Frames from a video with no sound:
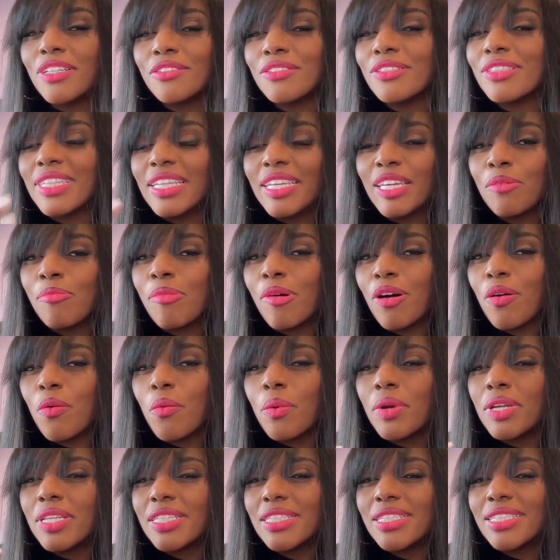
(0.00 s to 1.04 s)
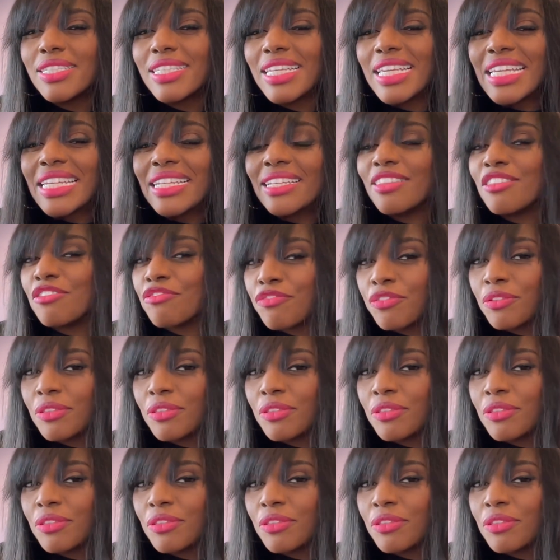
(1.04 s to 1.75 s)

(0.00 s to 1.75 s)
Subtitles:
Or think about what is in it for